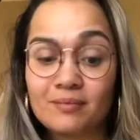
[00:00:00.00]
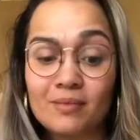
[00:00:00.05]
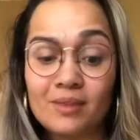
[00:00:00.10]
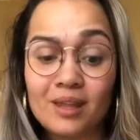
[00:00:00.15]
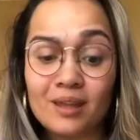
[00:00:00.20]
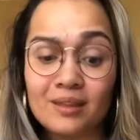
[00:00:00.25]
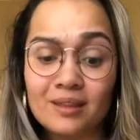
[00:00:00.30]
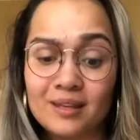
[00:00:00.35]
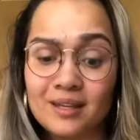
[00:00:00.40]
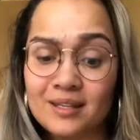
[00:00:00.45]

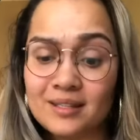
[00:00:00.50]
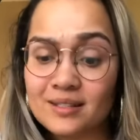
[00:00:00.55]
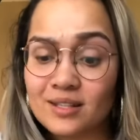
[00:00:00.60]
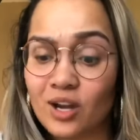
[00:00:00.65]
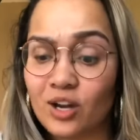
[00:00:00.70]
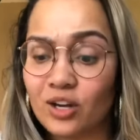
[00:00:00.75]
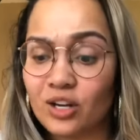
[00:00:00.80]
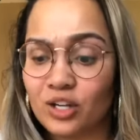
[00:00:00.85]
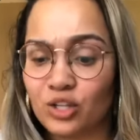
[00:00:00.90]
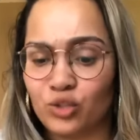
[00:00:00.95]
These
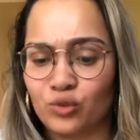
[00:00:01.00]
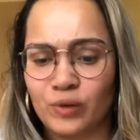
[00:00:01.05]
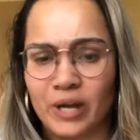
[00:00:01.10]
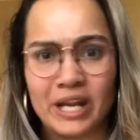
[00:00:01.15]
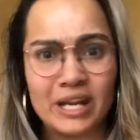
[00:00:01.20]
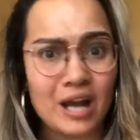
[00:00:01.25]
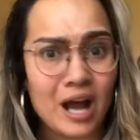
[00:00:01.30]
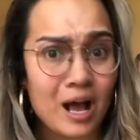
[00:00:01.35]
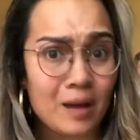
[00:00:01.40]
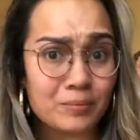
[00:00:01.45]
are a
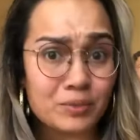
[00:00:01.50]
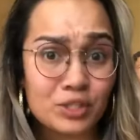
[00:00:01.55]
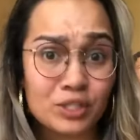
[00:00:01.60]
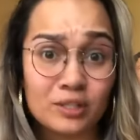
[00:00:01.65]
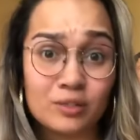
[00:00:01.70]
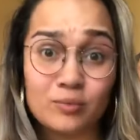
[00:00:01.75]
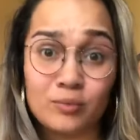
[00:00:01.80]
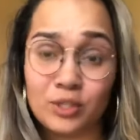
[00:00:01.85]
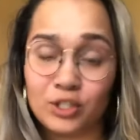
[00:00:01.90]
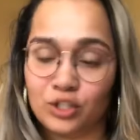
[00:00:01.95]
great
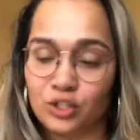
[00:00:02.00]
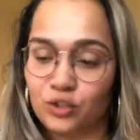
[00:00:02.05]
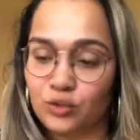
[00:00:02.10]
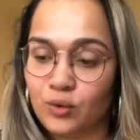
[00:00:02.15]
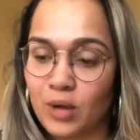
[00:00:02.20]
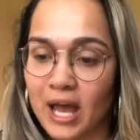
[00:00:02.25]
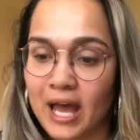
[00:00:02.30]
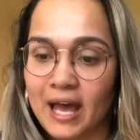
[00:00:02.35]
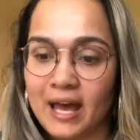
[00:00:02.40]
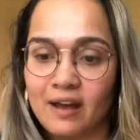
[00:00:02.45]
option when you
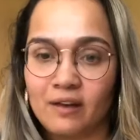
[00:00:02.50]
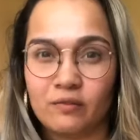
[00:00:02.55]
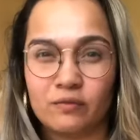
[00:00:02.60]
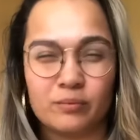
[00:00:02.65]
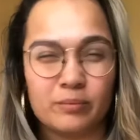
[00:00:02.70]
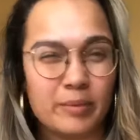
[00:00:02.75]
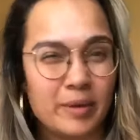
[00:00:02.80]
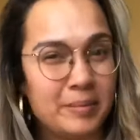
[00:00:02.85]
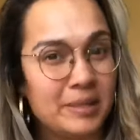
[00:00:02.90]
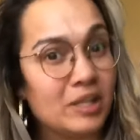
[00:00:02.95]
have
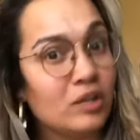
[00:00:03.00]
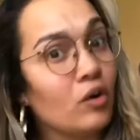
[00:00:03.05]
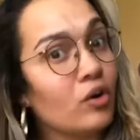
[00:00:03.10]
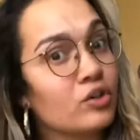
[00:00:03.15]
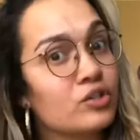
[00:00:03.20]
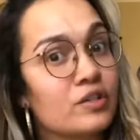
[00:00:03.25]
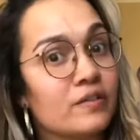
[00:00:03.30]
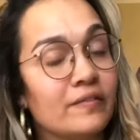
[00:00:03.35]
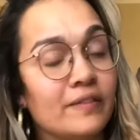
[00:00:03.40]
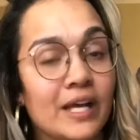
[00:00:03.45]
maybe
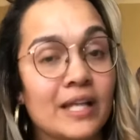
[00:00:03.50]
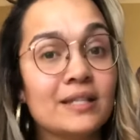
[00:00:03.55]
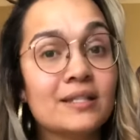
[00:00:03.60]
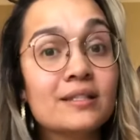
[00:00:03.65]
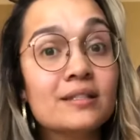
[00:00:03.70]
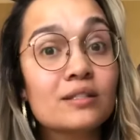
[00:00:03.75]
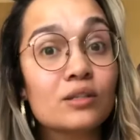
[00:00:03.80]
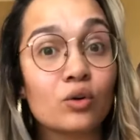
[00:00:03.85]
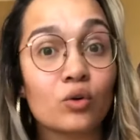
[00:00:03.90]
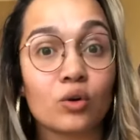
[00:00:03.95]
large
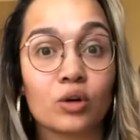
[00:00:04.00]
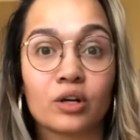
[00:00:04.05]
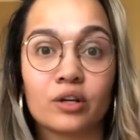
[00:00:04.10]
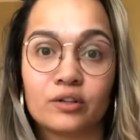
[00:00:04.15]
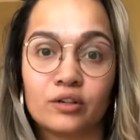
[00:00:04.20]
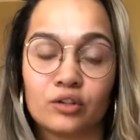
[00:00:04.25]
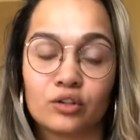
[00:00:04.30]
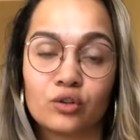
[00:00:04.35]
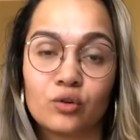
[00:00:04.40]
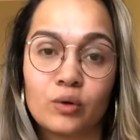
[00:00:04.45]
events or
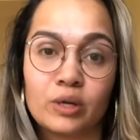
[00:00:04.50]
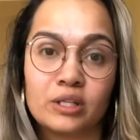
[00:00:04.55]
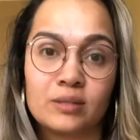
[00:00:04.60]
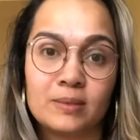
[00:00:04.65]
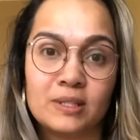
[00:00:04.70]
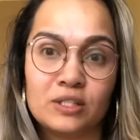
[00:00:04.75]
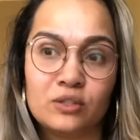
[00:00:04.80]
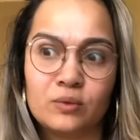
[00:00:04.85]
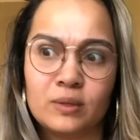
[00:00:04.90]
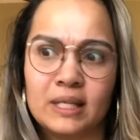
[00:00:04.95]
you're going to be
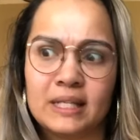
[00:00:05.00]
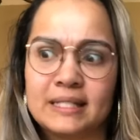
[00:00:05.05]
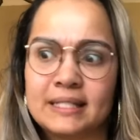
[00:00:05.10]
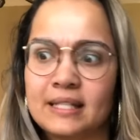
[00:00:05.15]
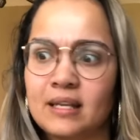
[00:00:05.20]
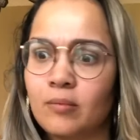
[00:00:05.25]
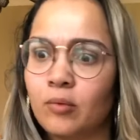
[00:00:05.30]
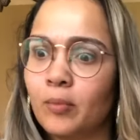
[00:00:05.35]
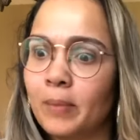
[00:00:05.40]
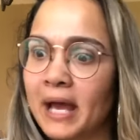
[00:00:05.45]
doing
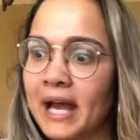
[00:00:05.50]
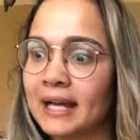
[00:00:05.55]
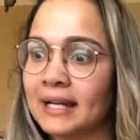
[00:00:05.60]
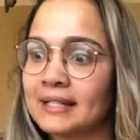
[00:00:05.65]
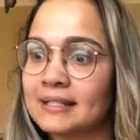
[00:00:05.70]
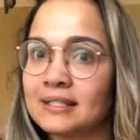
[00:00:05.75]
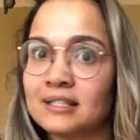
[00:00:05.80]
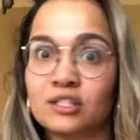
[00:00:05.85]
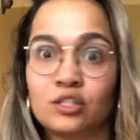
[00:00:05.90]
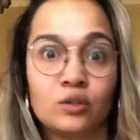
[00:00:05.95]
sample
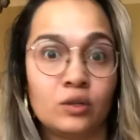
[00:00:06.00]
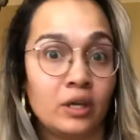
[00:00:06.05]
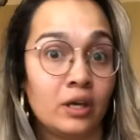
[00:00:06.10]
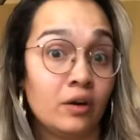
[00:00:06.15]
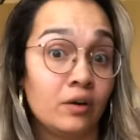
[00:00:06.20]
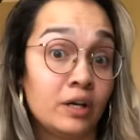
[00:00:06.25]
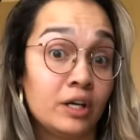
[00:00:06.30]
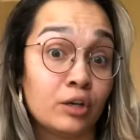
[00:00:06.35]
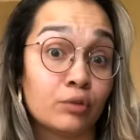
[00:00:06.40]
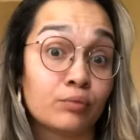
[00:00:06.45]
packets to
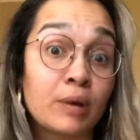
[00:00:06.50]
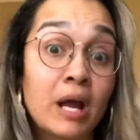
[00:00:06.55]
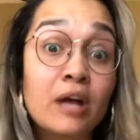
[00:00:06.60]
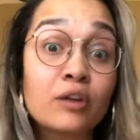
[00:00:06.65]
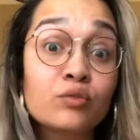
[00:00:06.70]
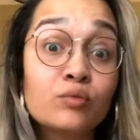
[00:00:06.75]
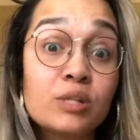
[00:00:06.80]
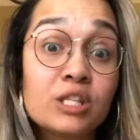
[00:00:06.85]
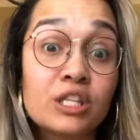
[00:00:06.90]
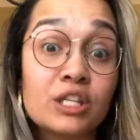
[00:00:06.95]
carry around
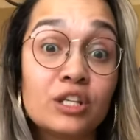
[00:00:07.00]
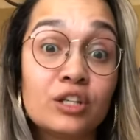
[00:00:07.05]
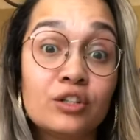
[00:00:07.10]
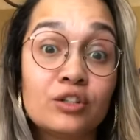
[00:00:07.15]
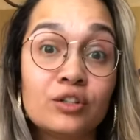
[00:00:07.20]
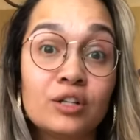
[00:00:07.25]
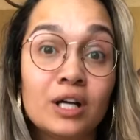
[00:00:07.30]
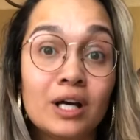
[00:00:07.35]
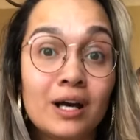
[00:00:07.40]
with you.